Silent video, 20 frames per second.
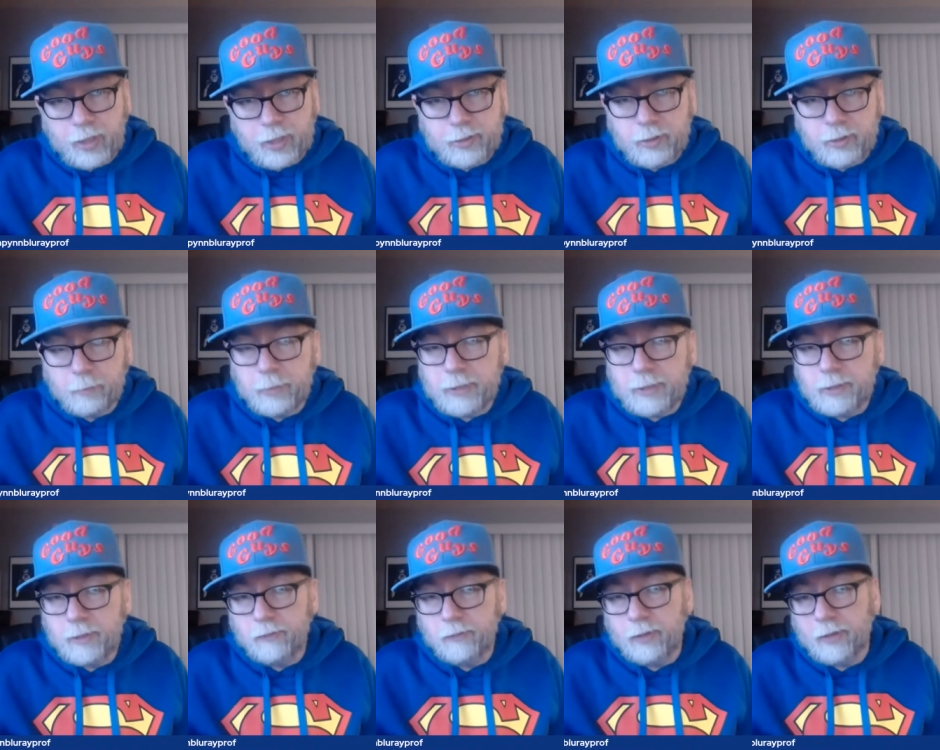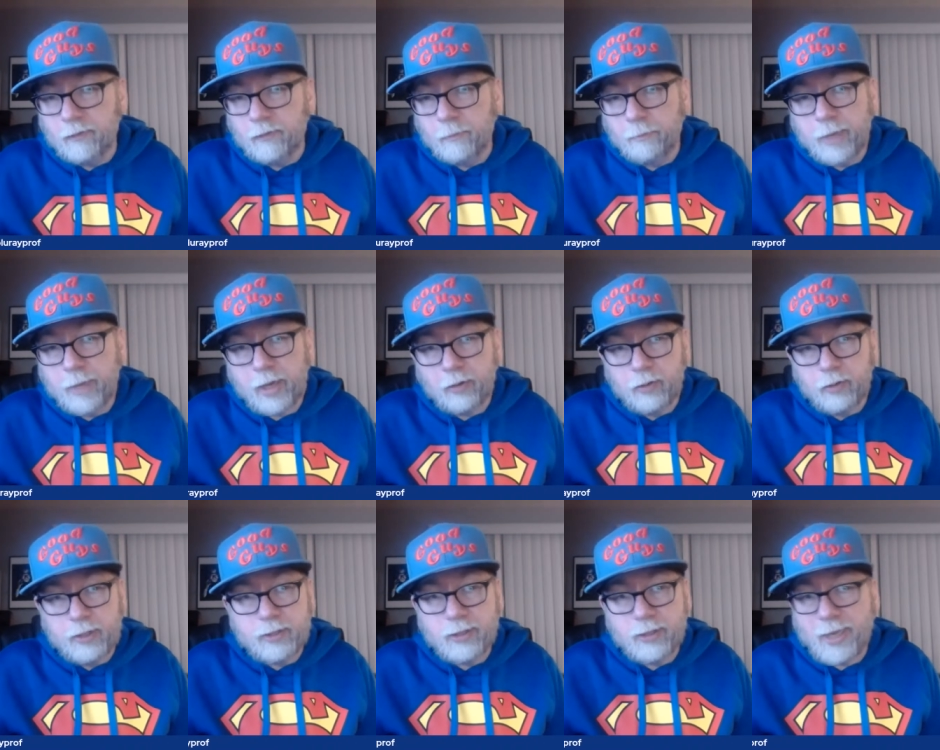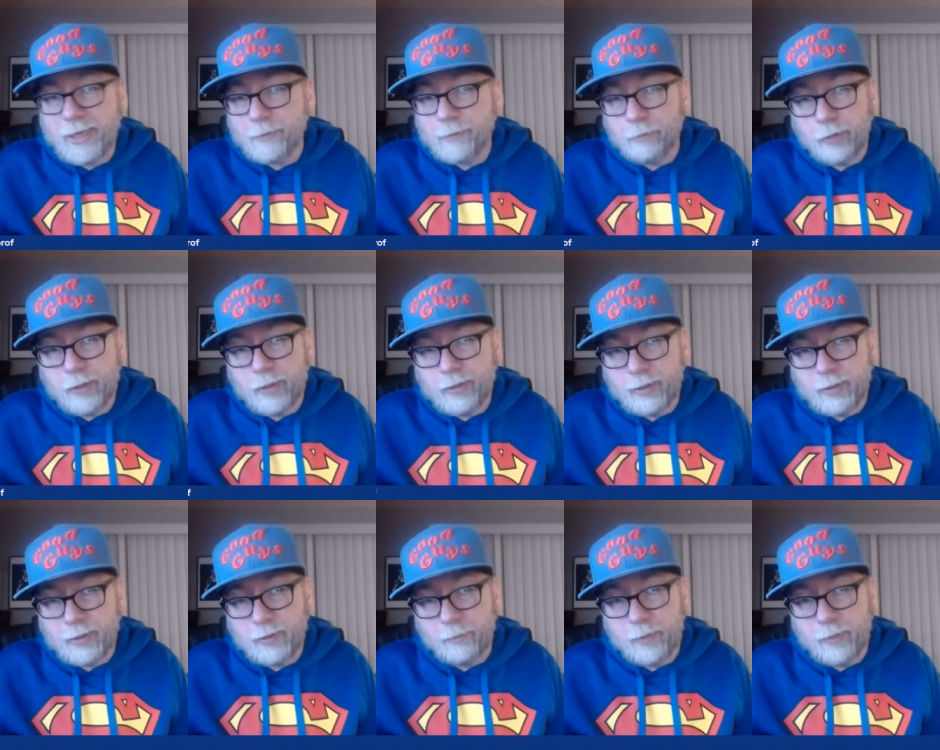Sometimes even better. These slash
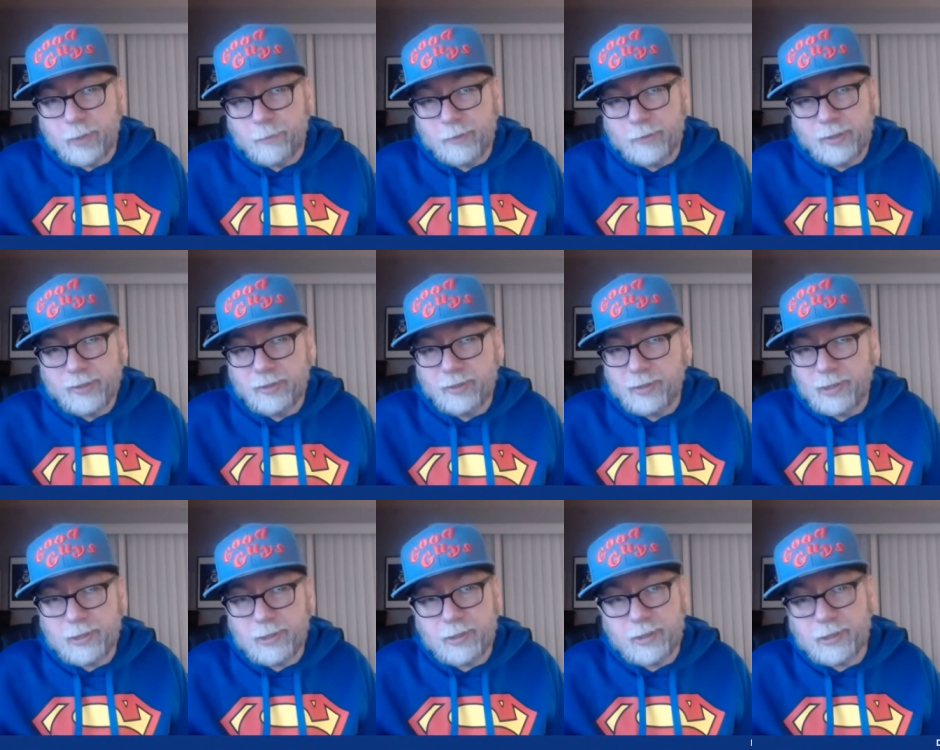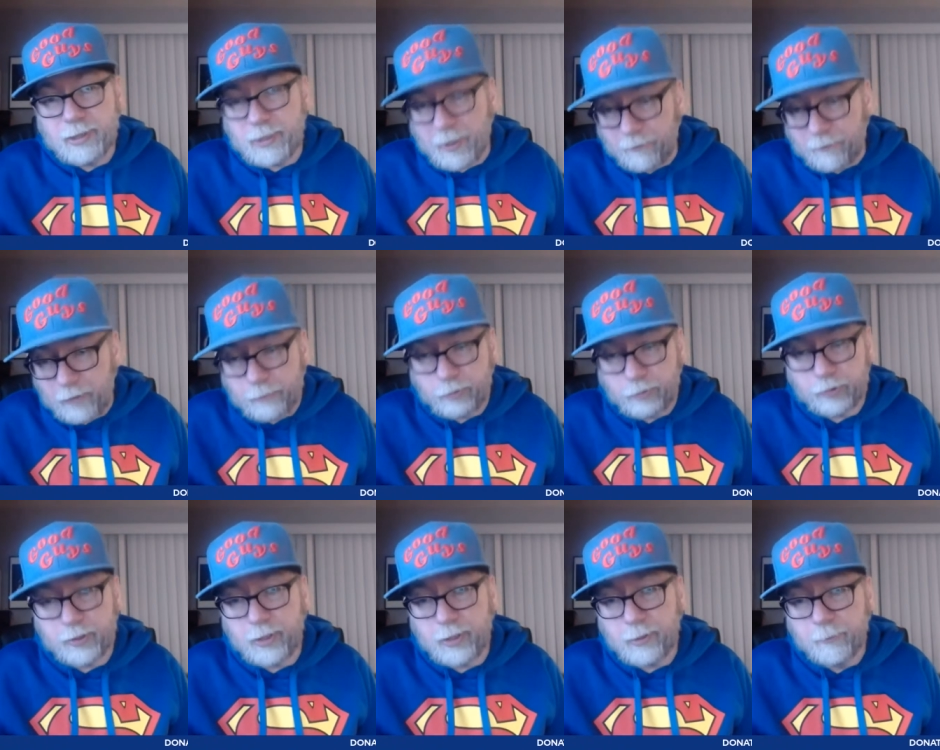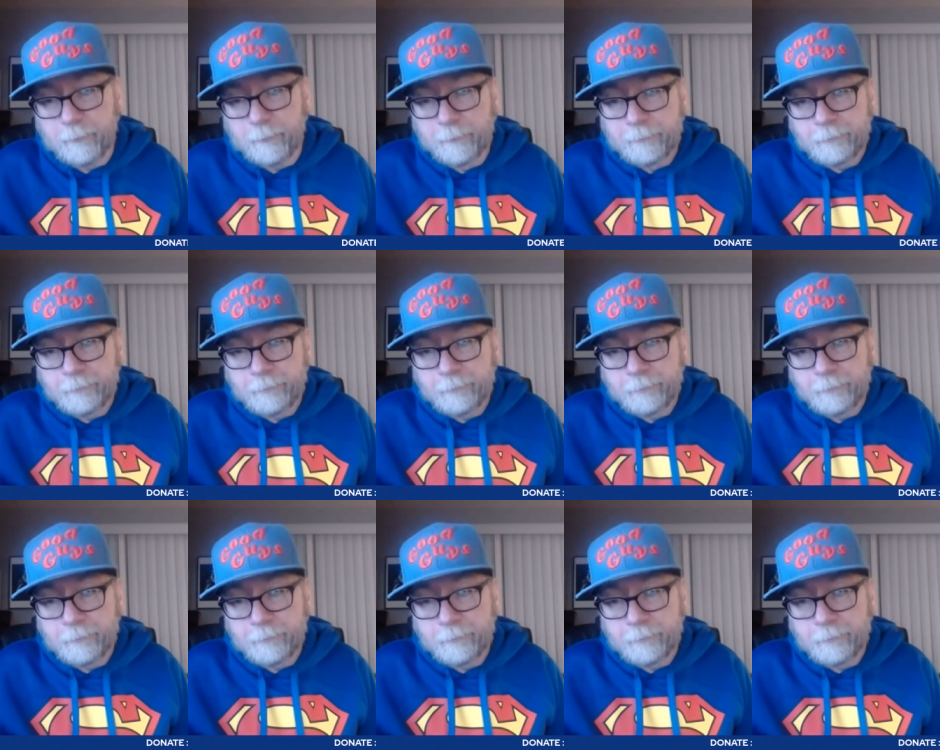prices sometimes like 60, 70%.